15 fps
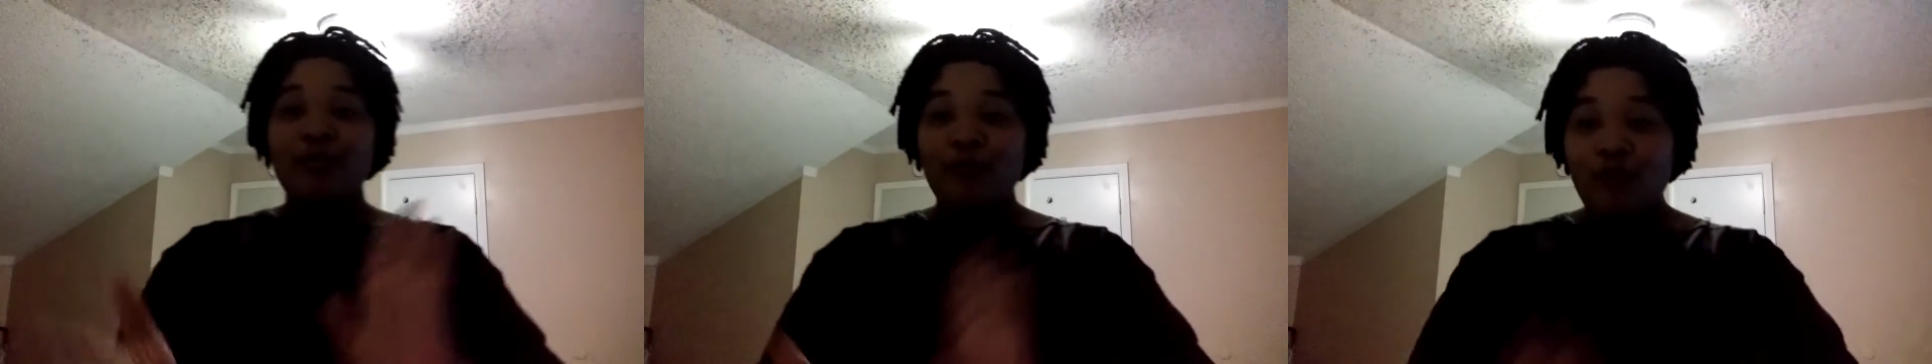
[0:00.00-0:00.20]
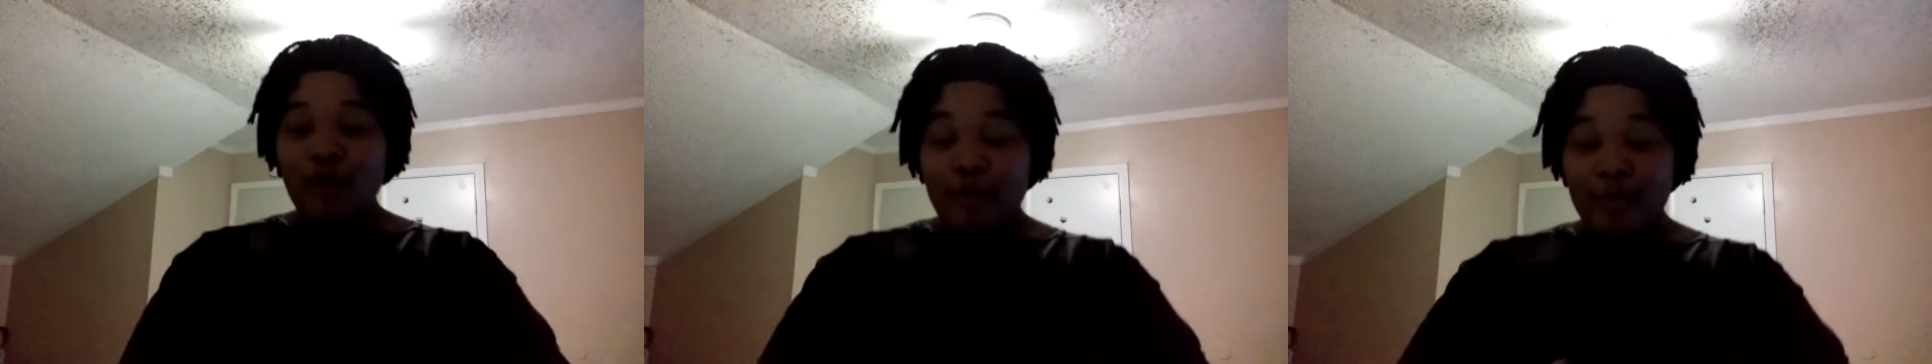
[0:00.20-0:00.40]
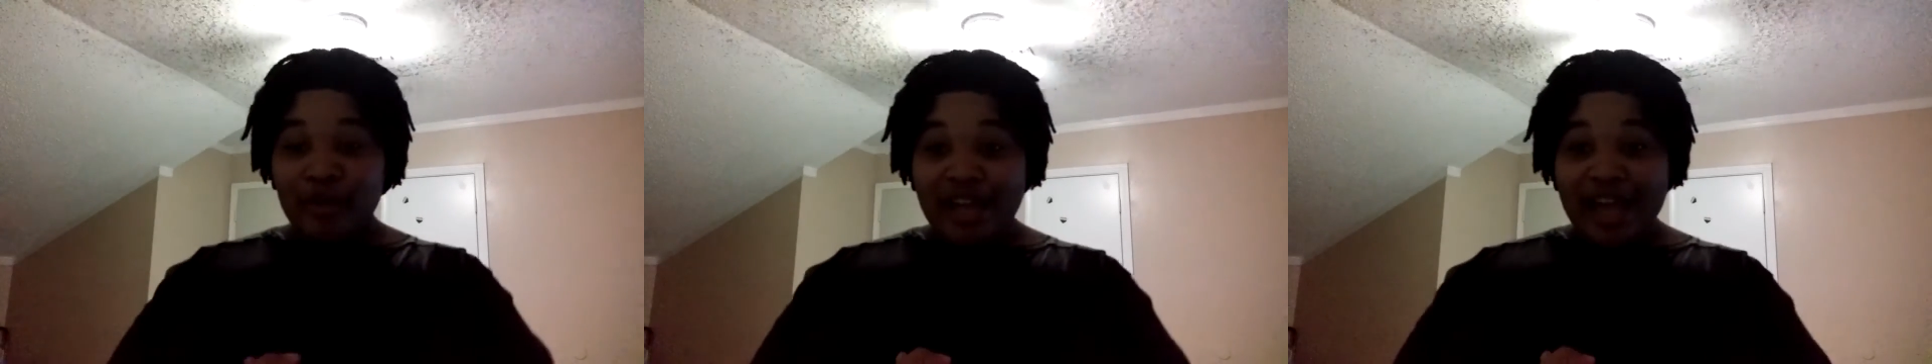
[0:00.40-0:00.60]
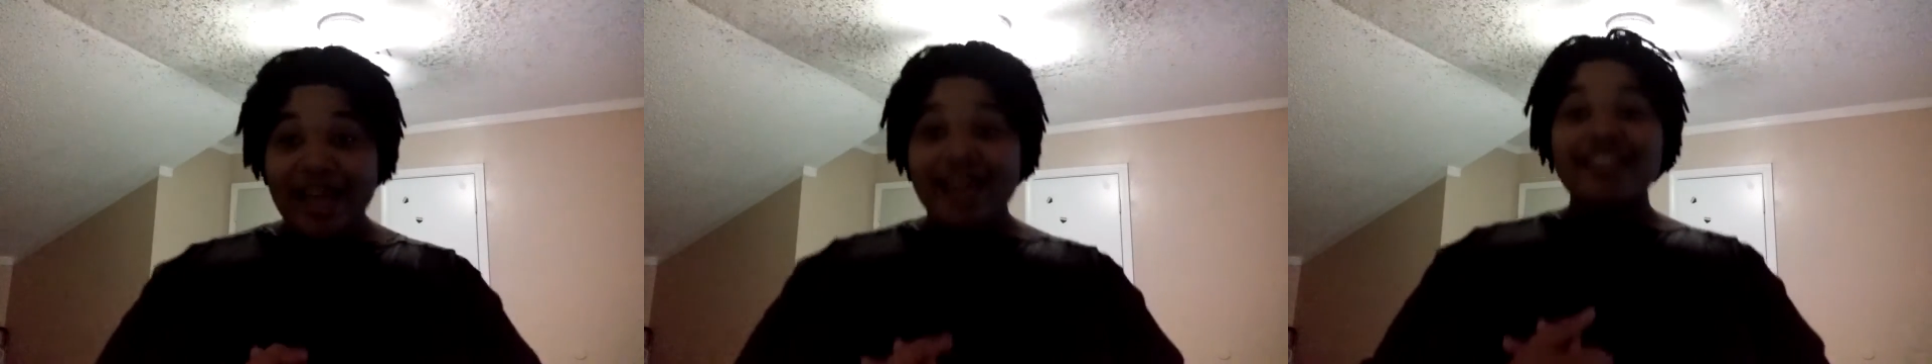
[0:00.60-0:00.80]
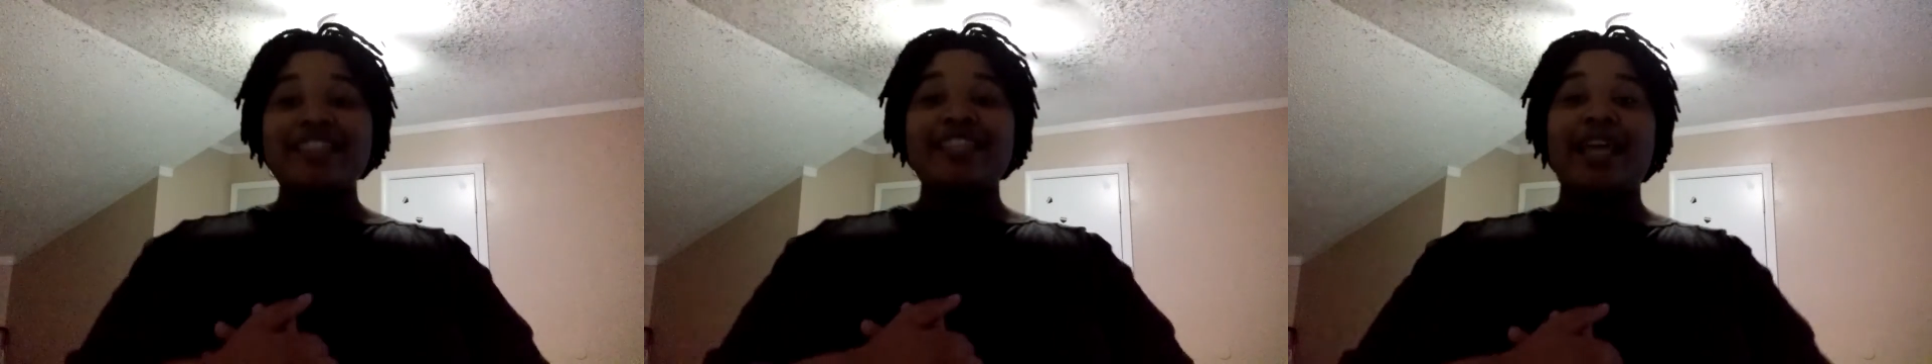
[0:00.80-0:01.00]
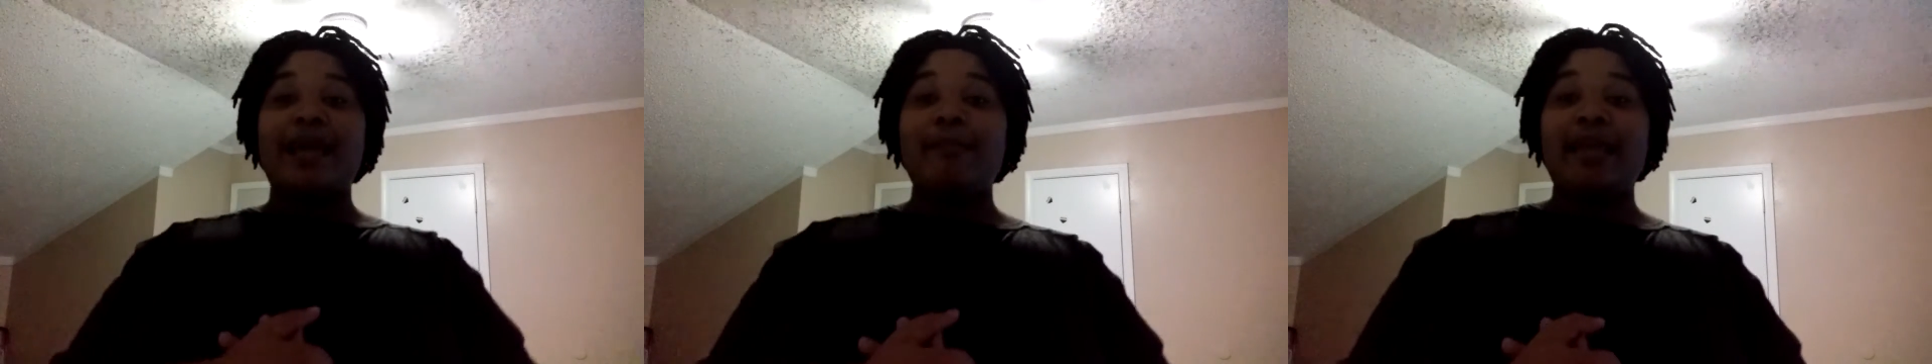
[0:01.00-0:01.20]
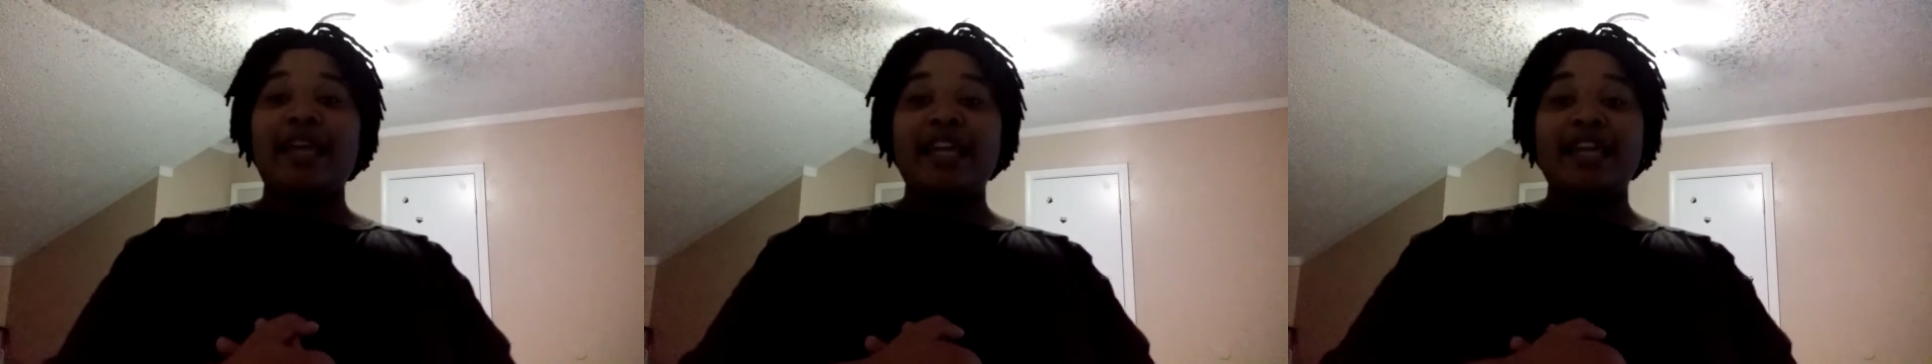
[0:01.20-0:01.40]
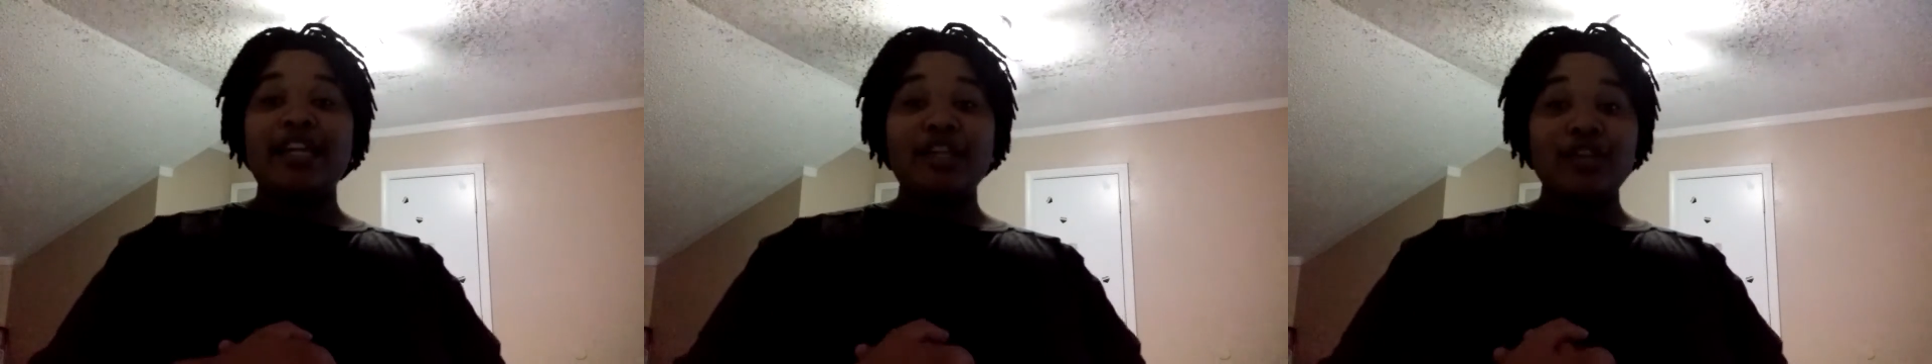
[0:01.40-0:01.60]
inform you guys that I'm
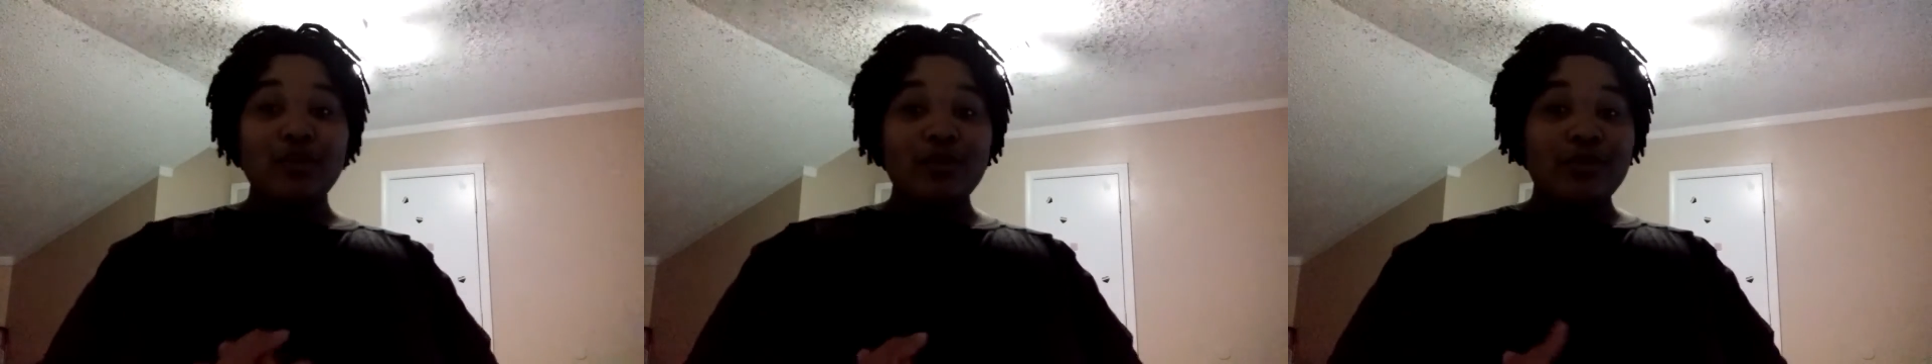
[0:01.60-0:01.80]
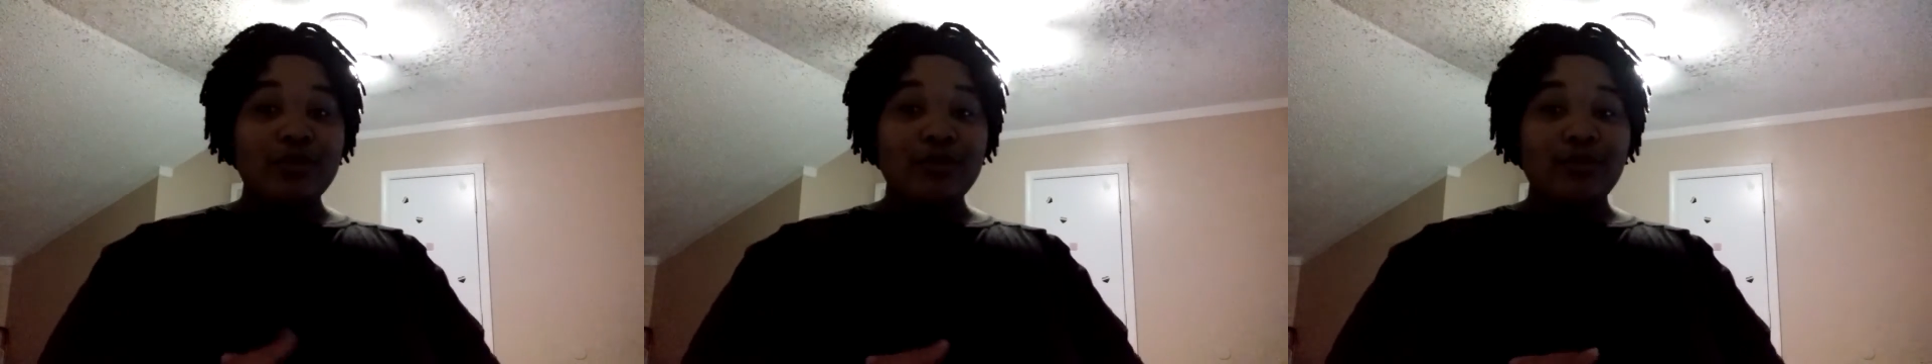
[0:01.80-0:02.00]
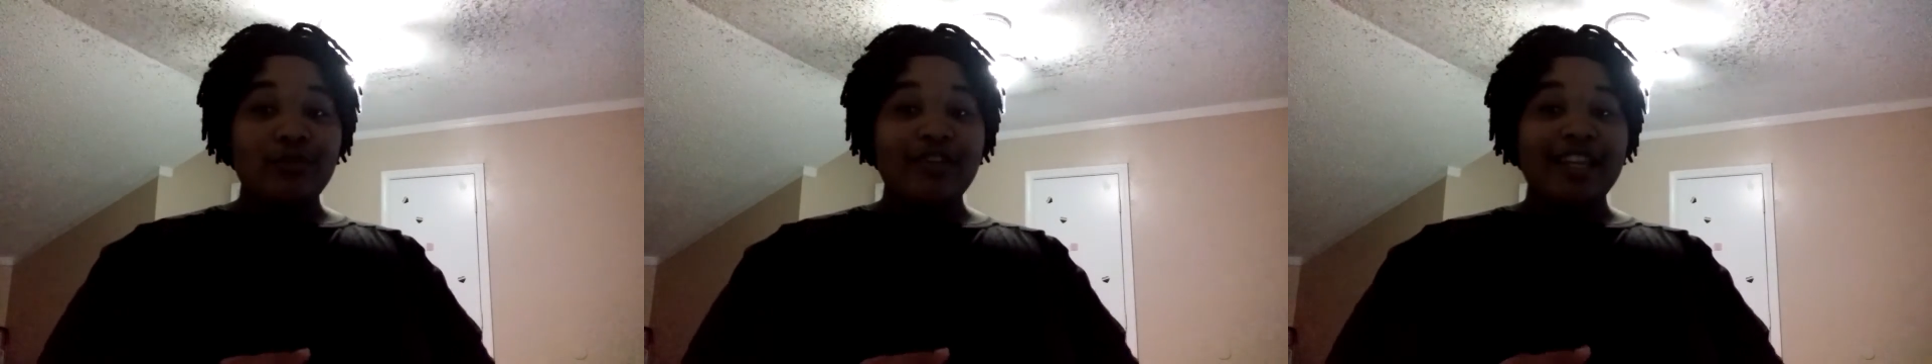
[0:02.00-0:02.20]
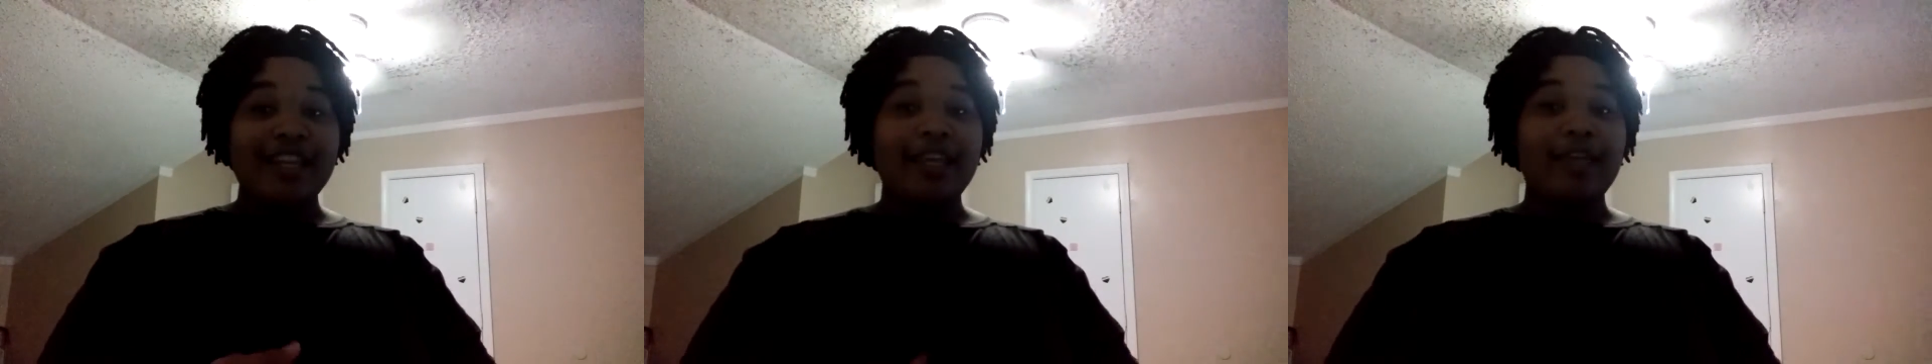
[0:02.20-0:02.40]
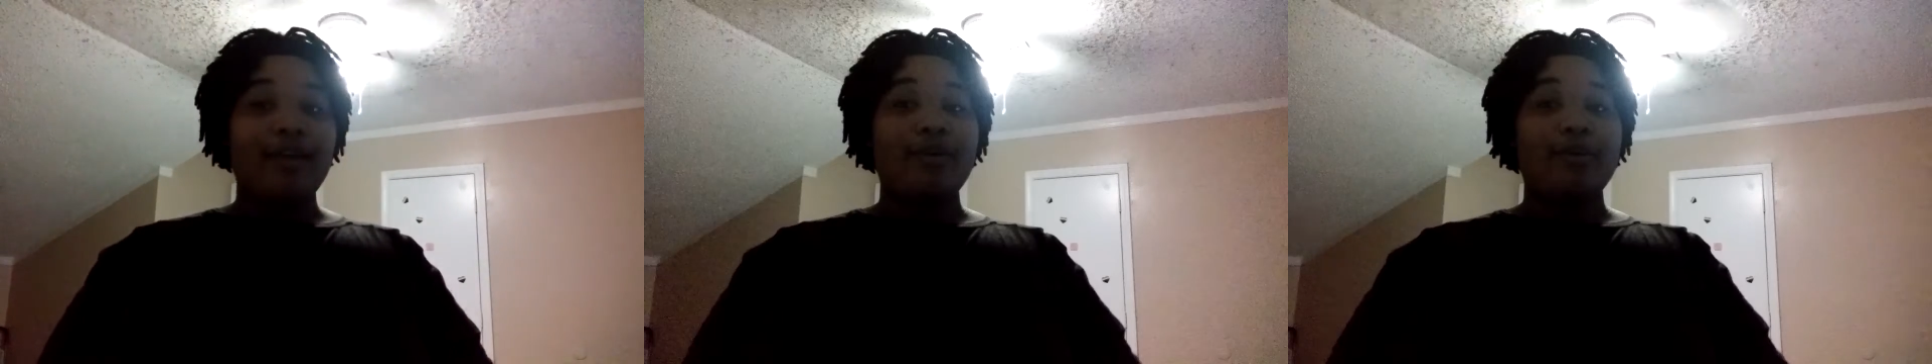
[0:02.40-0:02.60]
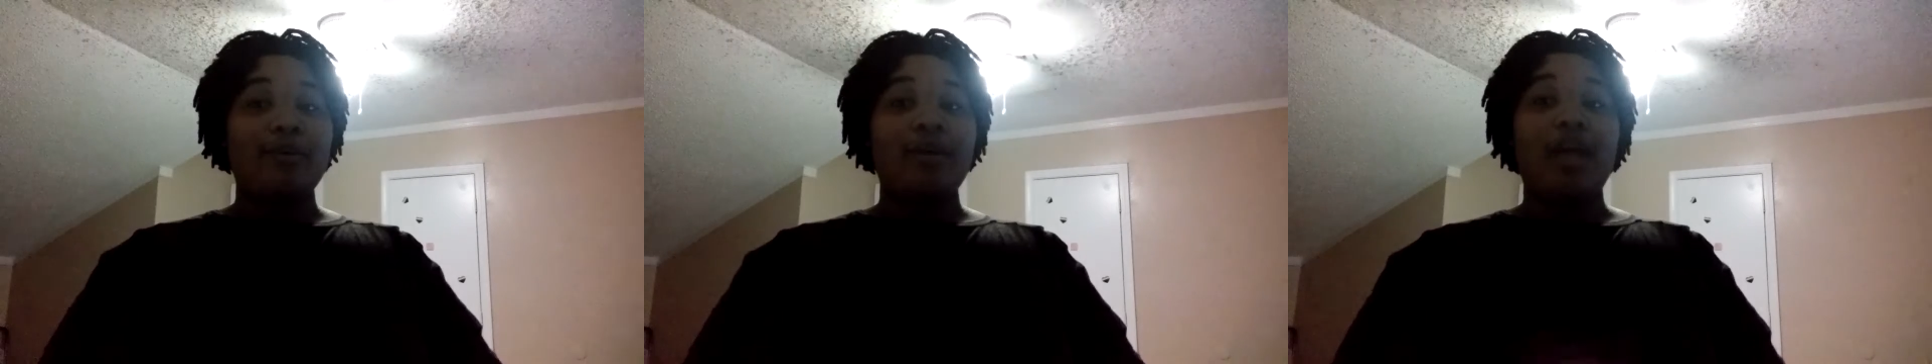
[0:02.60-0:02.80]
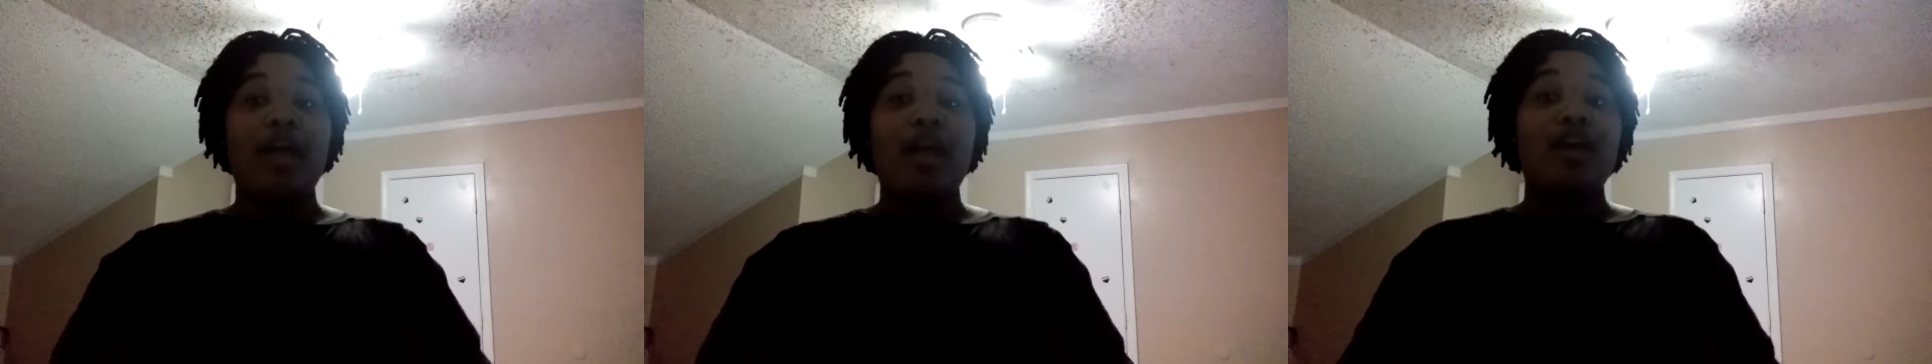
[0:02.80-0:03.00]
making a YouTube video